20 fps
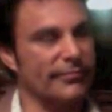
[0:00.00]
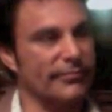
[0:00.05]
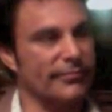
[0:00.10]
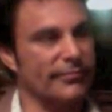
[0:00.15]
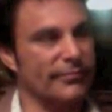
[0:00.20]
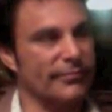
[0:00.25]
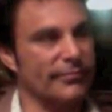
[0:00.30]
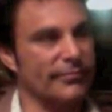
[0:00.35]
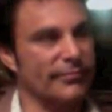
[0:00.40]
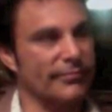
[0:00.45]

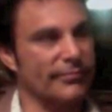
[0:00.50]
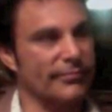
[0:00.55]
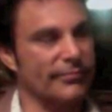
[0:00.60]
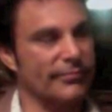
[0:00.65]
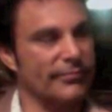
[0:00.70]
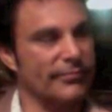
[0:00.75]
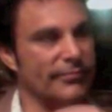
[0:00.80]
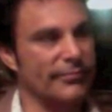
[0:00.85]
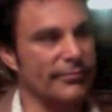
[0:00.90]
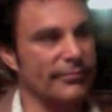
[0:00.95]

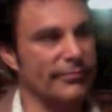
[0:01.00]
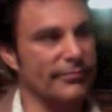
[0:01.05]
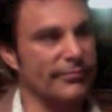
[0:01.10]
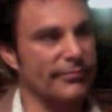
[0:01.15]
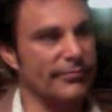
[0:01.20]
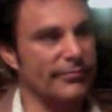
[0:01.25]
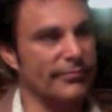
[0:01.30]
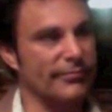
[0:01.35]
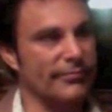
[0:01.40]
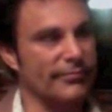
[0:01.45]

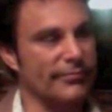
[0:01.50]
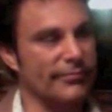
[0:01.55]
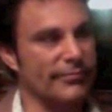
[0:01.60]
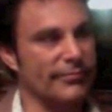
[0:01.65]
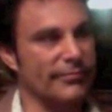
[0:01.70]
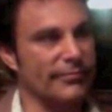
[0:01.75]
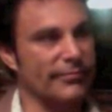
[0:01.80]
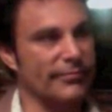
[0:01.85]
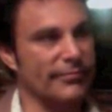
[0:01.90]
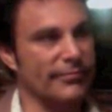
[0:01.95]

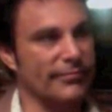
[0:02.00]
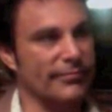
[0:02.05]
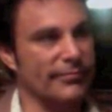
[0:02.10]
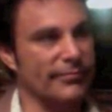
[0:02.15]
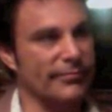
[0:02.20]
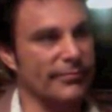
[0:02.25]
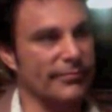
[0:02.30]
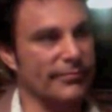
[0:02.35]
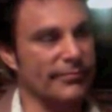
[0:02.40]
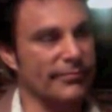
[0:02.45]

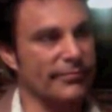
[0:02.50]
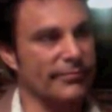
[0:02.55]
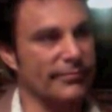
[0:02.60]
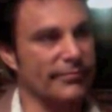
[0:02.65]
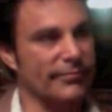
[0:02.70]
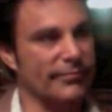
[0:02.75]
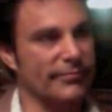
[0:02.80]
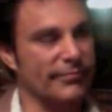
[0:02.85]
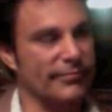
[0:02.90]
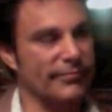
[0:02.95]

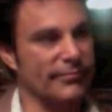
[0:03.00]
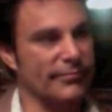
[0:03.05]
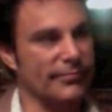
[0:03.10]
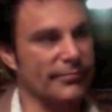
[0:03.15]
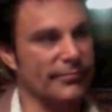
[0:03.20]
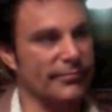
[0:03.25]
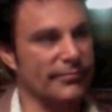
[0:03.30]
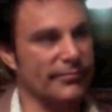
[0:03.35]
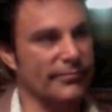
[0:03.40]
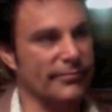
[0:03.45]

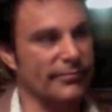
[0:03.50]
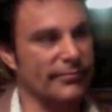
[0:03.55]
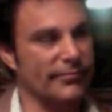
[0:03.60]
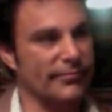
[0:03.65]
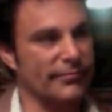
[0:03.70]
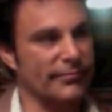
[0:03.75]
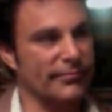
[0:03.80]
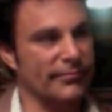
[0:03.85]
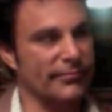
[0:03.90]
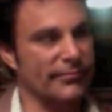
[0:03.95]

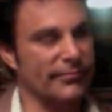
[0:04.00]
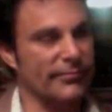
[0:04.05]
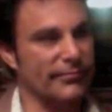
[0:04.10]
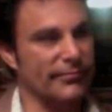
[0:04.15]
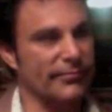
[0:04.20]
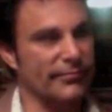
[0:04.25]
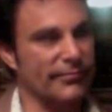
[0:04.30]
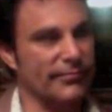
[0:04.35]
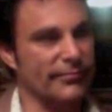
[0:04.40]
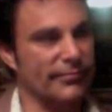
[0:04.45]

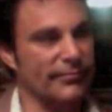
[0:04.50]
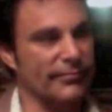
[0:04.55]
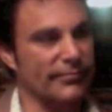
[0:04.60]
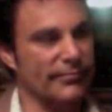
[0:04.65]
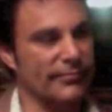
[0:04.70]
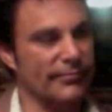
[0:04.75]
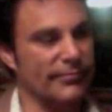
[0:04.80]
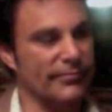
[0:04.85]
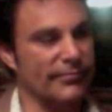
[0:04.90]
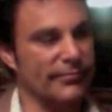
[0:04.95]

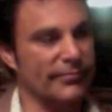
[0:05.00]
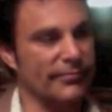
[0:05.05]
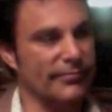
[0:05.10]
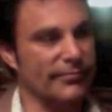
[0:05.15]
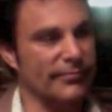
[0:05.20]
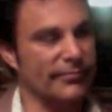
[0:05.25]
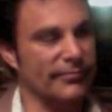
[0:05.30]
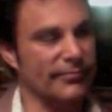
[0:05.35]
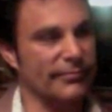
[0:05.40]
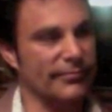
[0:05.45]

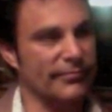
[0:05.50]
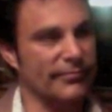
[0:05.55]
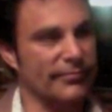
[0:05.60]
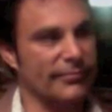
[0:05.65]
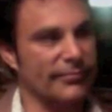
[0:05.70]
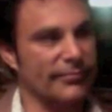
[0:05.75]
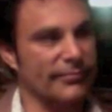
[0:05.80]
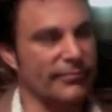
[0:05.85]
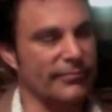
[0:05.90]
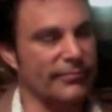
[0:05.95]

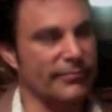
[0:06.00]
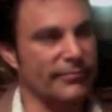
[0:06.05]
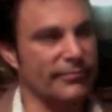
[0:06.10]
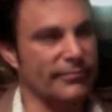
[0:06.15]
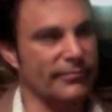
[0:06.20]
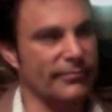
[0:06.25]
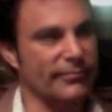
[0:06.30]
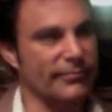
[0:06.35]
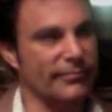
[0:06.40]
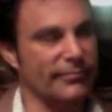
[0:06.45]

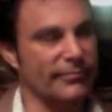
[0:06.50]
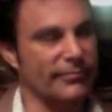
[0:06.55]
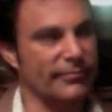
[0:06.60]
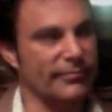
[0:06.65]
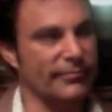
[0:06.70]
(not speaking)